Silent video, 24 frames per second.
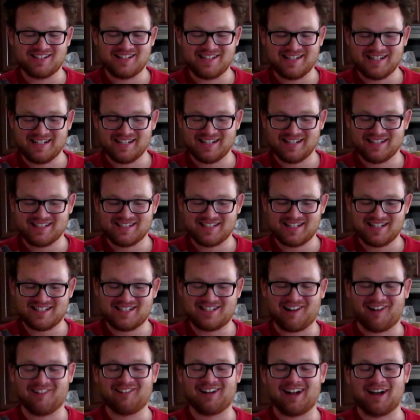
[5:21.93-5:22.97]
jeans that
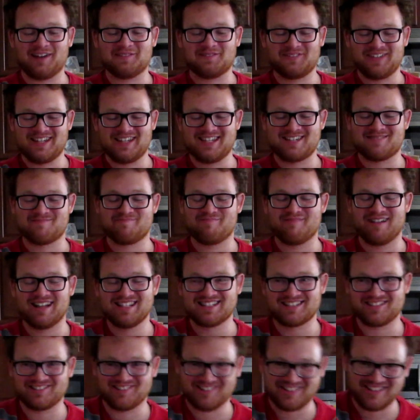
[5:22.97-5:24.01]
showed off his
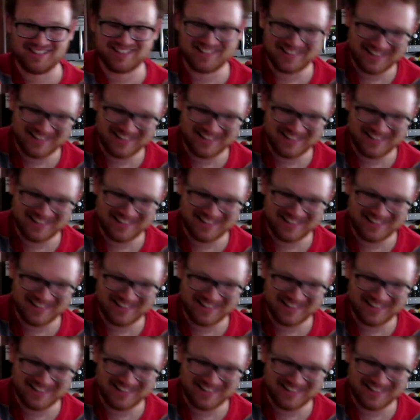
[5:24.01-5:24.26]
muscles.